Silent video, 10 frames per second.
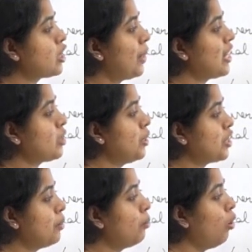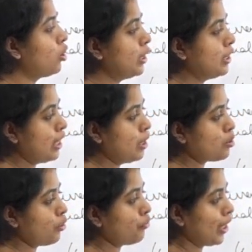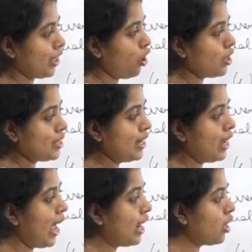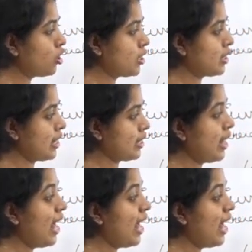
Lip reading: space mission, both in terms of technology and logistics.